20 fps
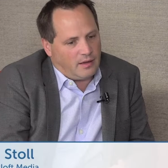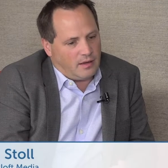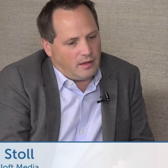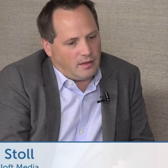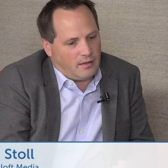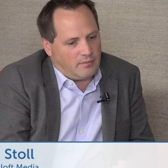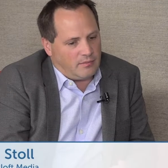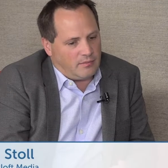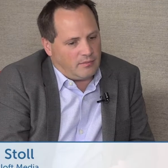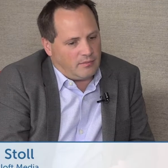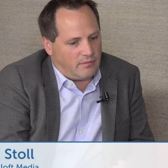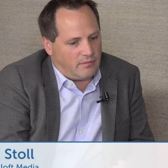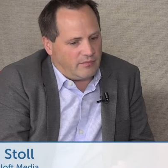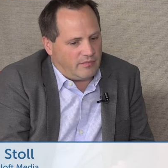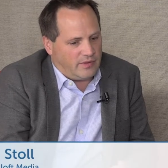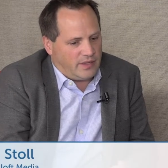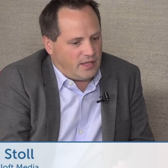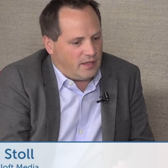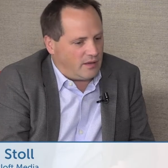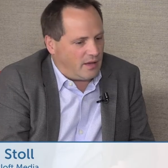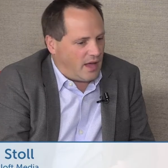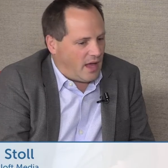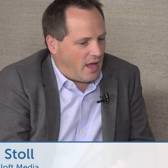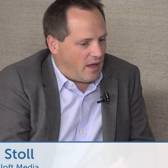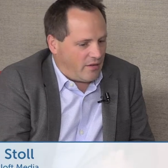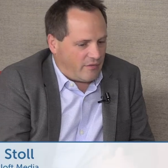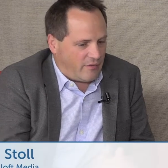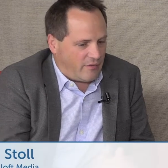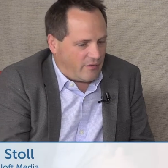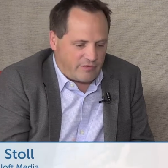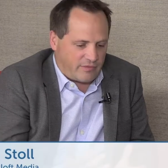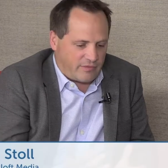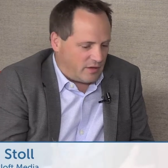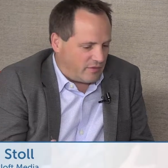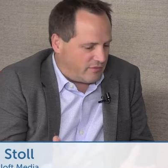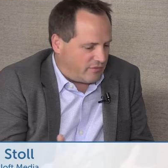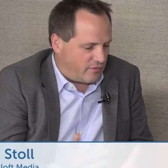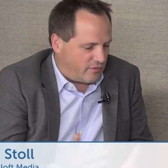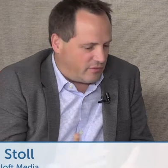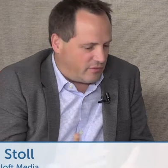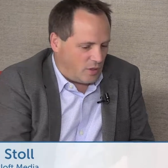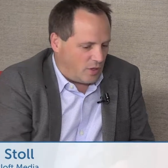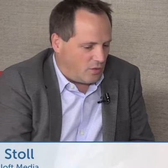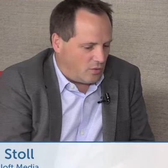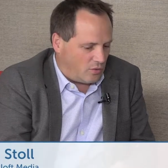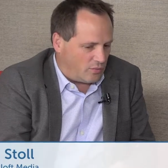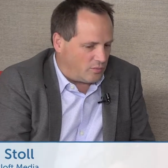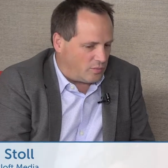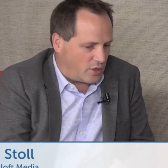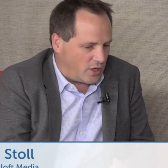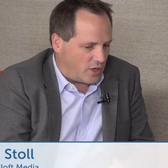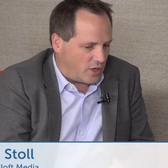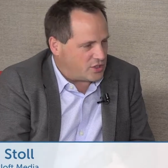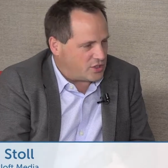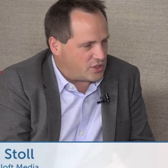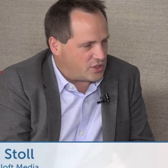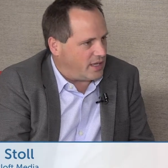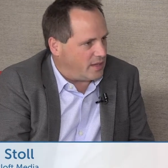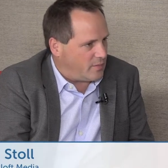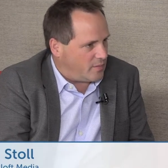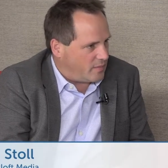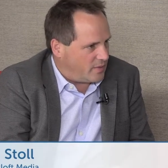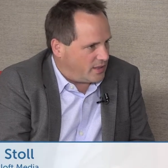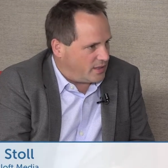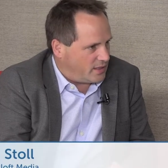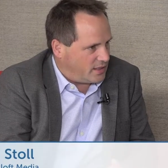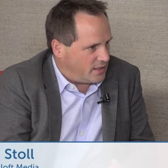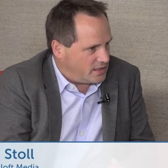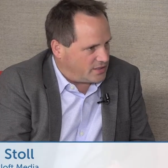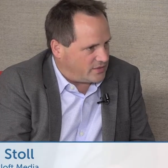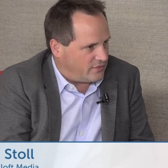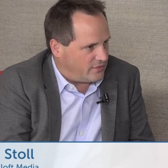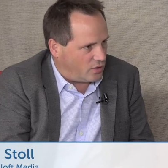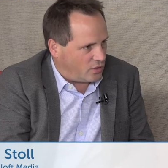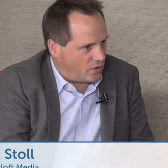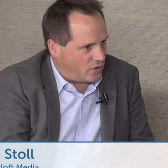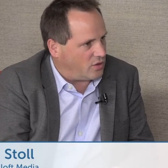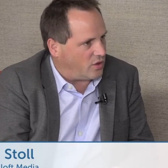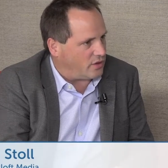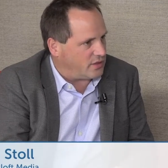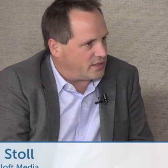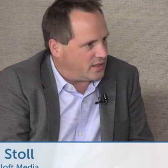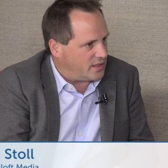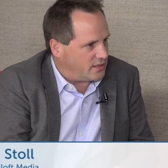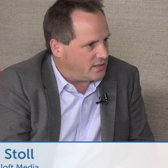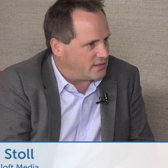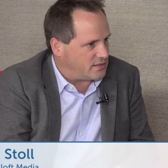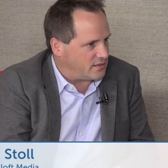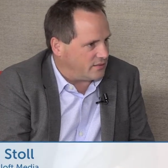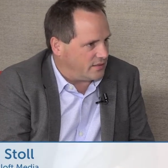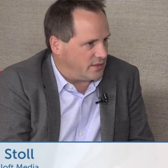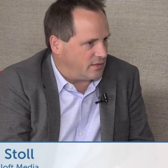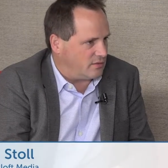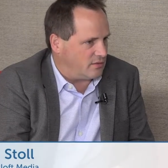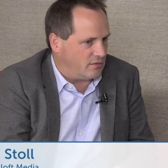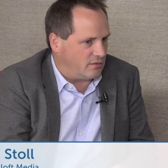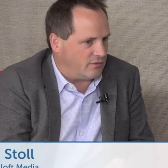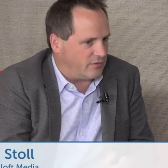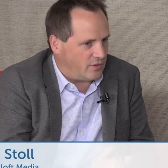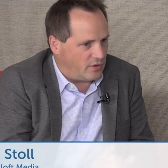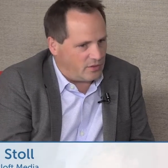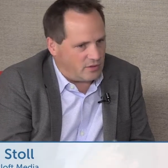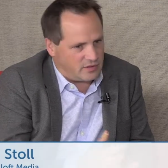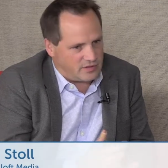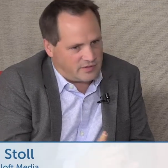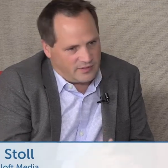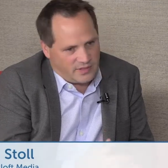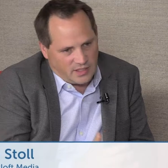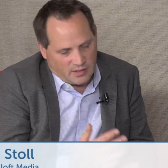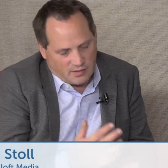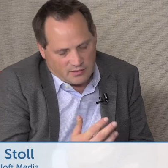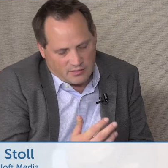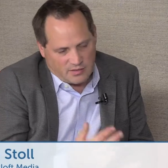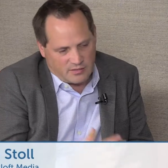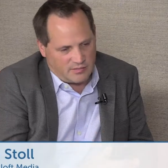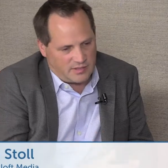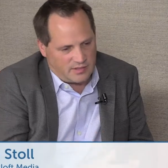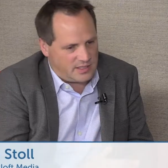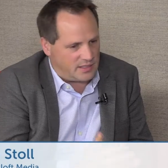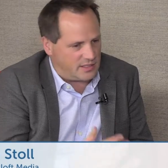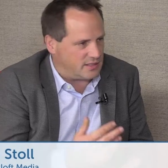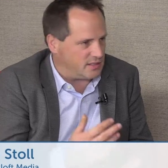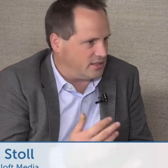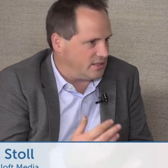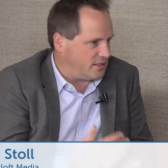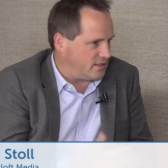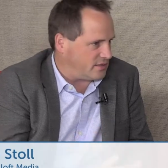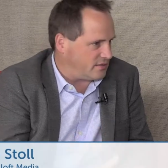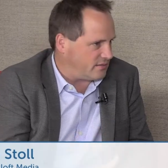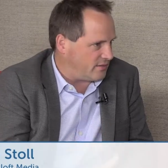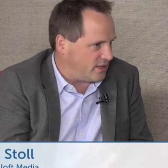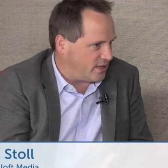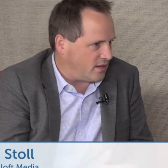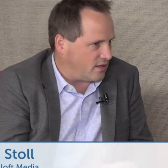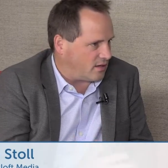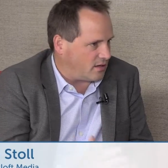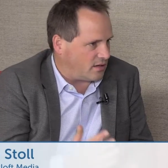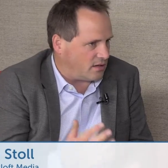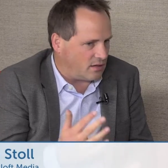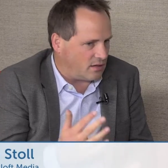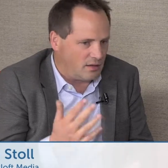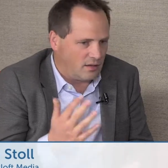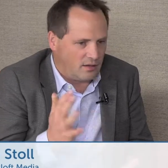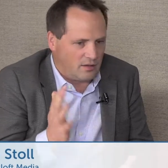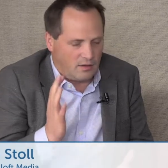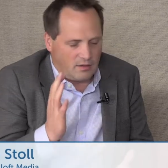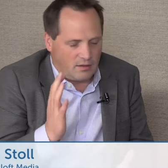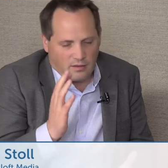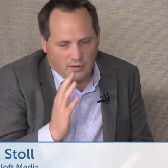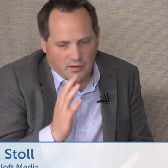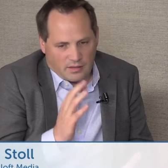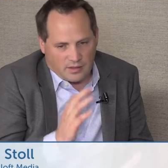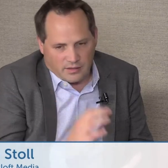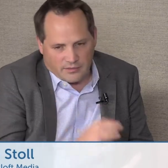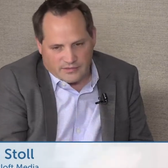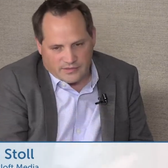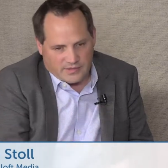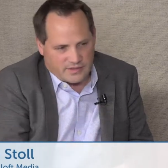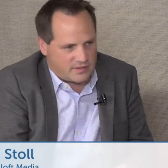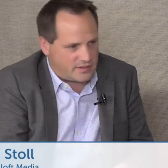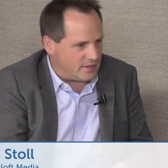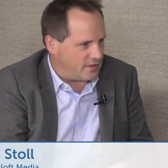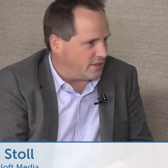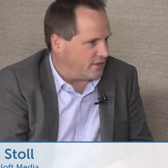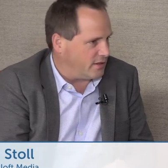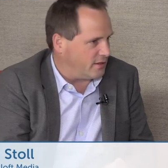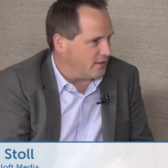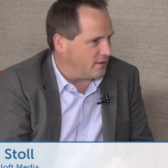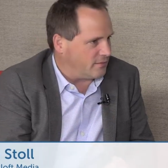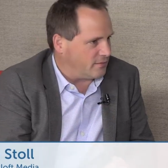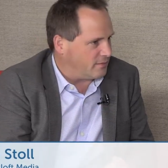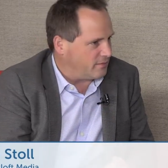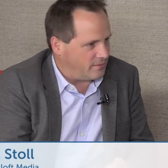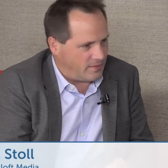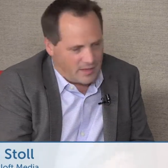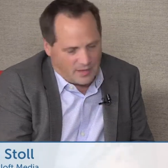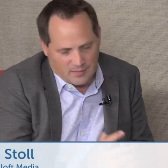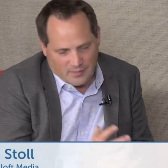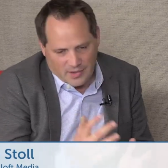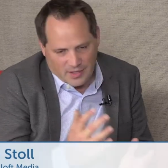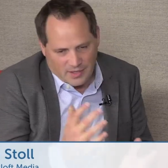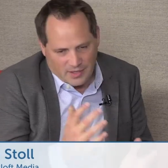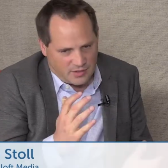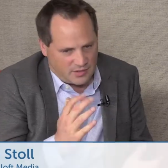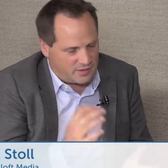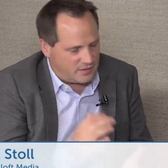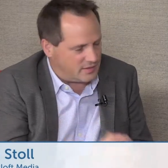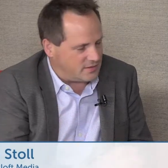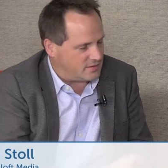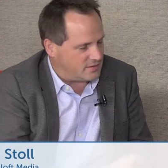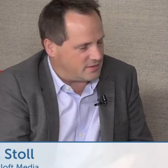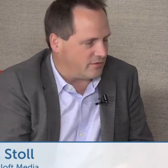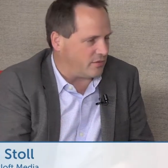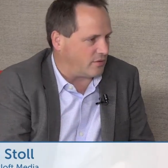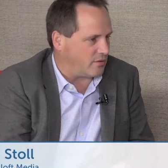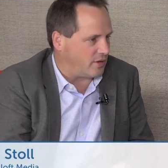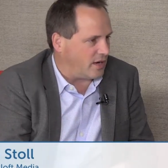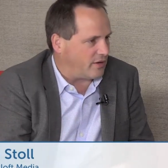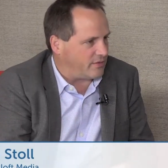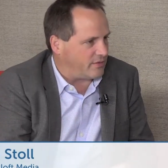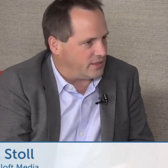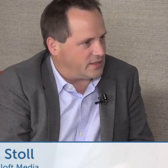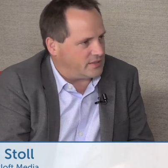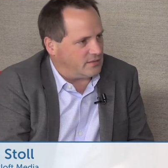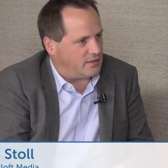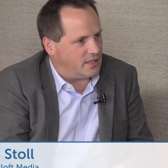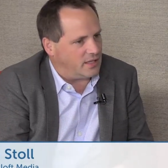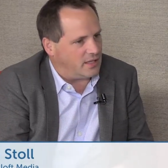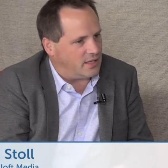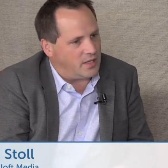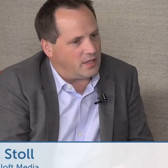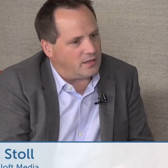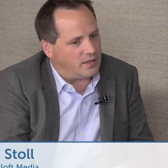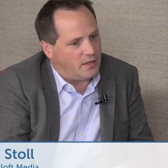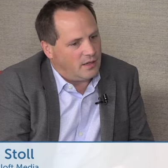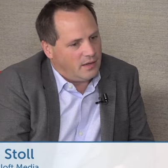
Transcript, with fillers: Um, we have full-blown production capabilities for content, so we do photos, videos, three sixties, we are GIFs, uh, animations, infographics, you name it.